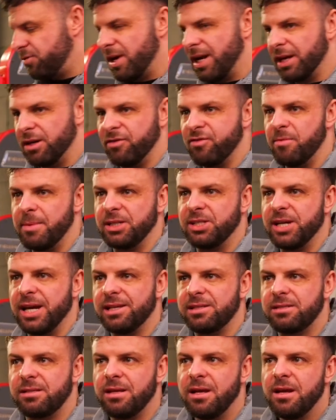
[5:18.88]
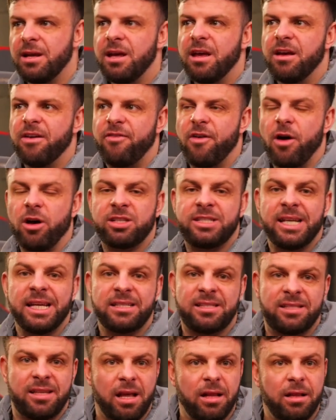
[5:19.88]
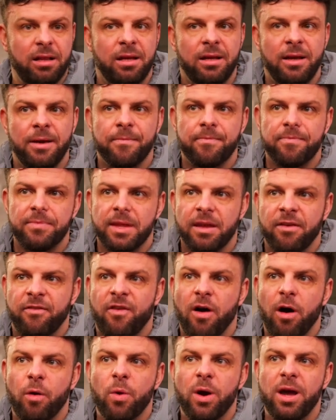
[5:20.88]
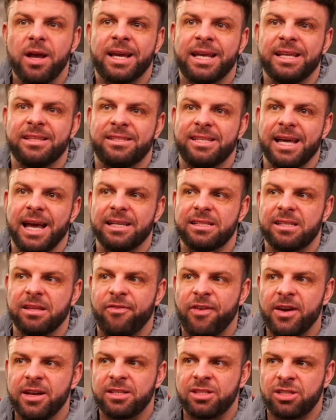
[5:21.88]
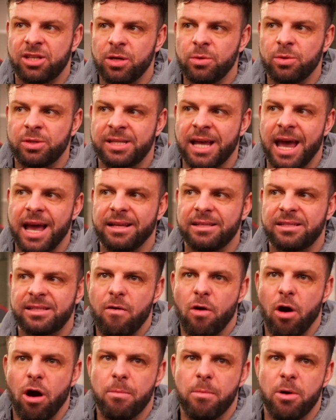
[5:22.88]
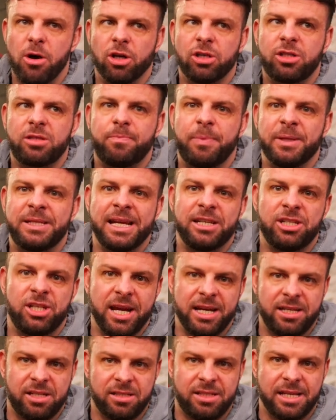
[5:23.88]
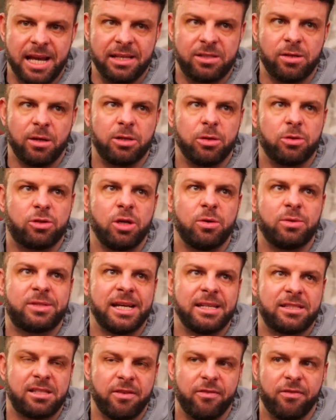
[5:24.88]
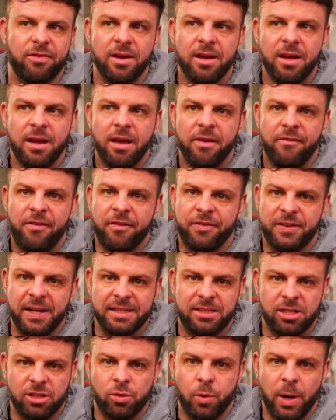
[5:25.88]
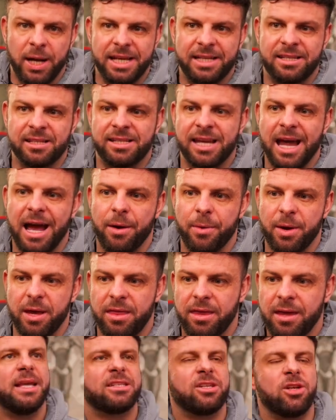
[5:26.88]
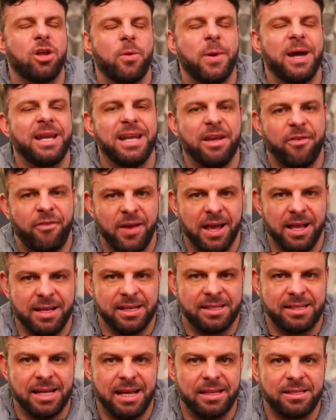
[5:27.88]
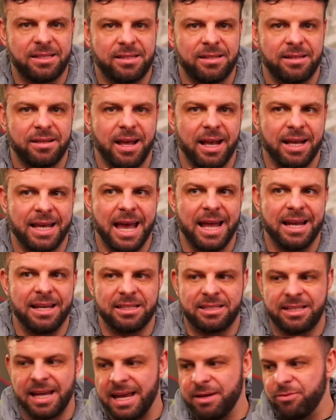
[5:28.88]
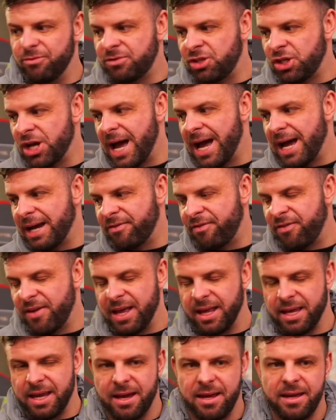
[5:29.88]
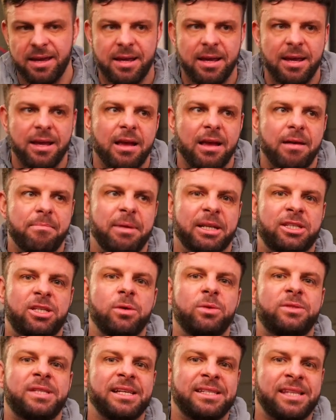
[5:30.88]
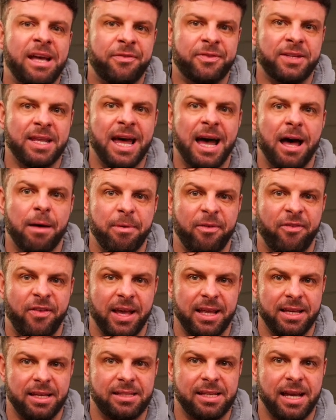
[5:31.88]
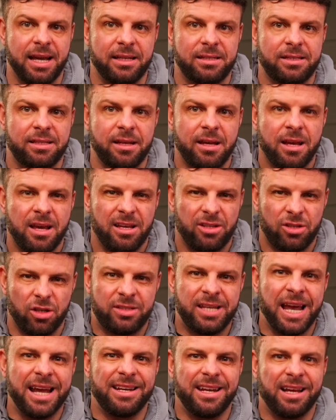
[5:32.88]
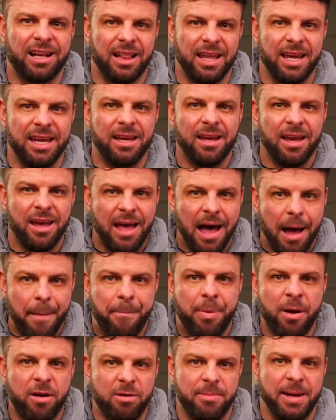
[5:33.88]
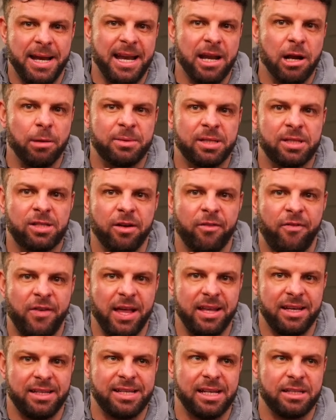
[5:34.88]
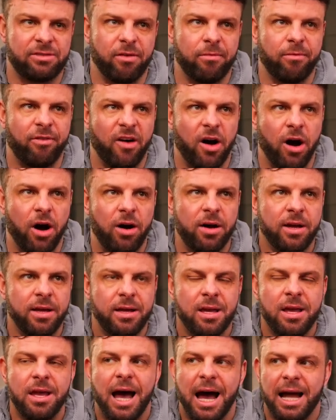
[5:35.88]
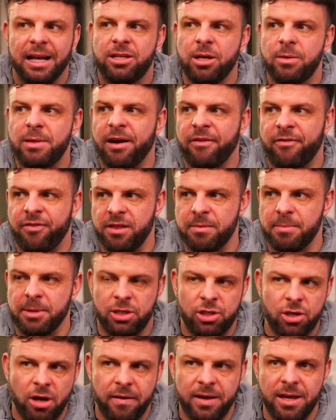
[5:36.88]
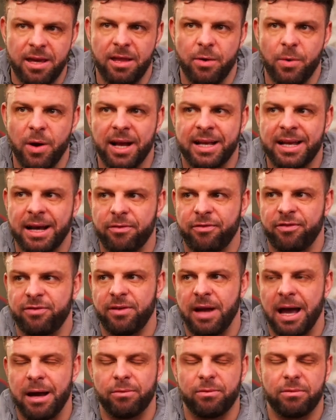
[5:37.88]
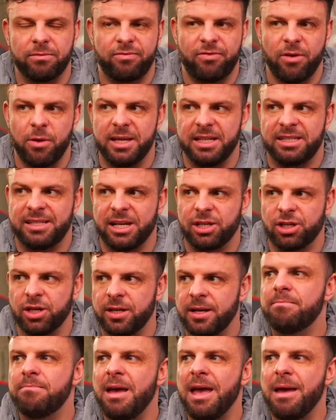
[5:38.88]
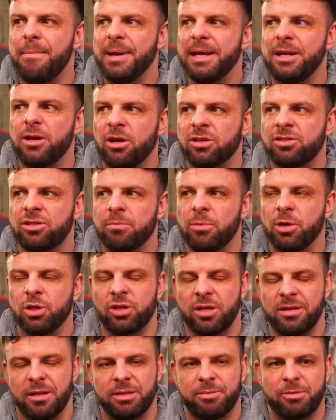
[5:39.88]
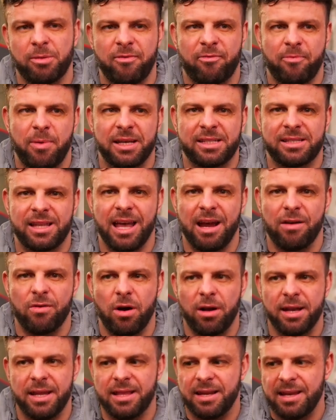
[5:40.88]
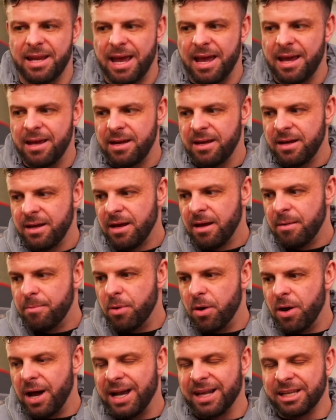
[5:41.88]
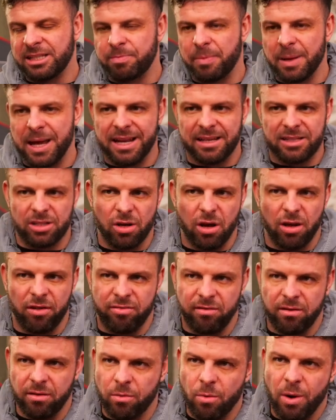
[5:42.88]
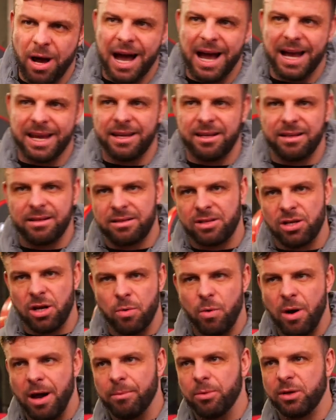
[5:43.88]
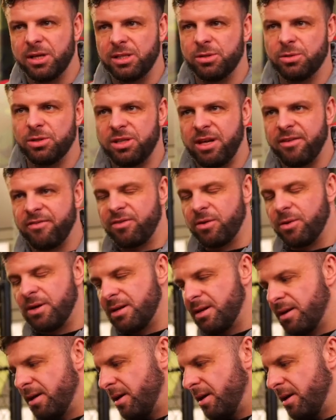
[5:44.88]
really good for my chest. 4 sets still, 4 working sets. The first 2 sets are almost potentiation sets. So I'll do 2 sets of 15 to 20 to start with. These are nowhere near failure sets. Again, it's staying shy, failure. My 2 sets after that will be failure sets. So technically, I'm pyramiding up to 2 failure sets from 4. I do that for the majority of the workout out through this session. Maybe not so much on the strict press later on in the day, but I'll explain as we go through why and what I'm looking to achieve through it.